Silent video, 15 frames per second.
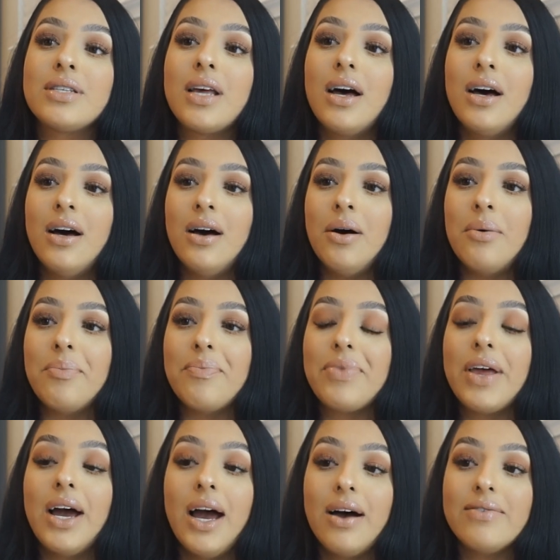
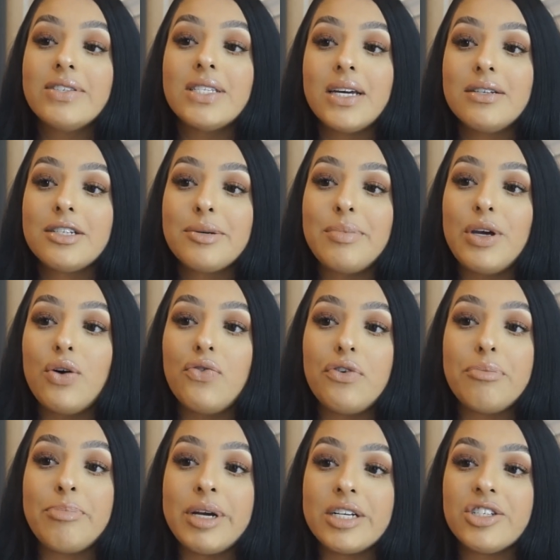that have sent me
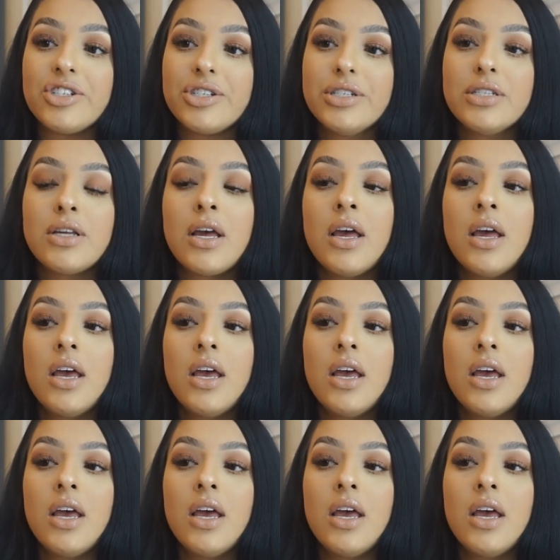over pictures